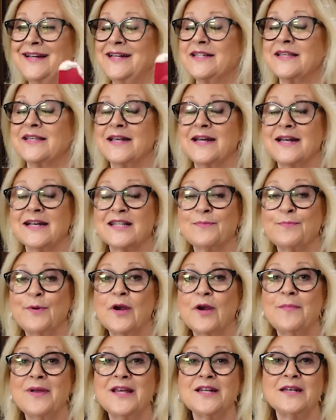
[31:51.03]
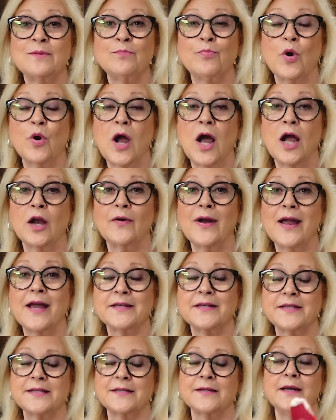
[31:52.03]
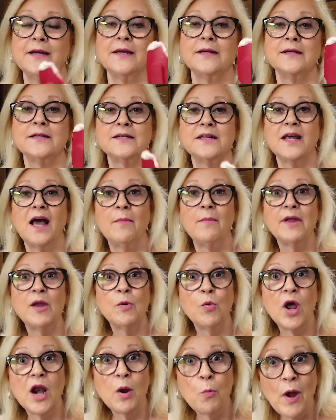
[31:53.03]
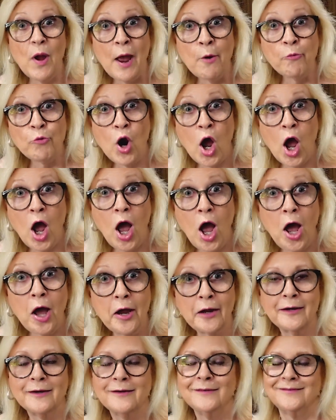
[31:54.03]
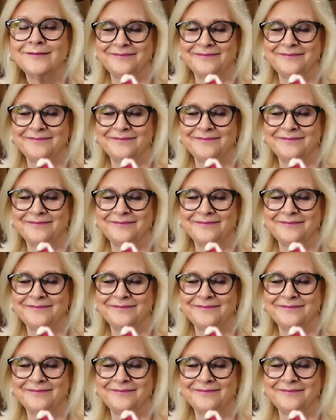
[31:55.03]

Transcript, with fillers: It's an experiment in progress. Tell me what went wrong.